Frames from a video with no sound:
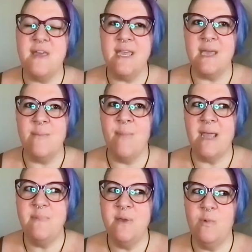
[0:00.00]
thing. It
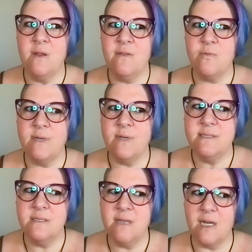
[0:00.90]
might be one of the
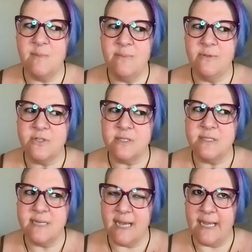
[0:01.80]
reasons a lot of people
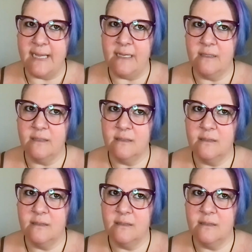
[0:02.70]
just stay.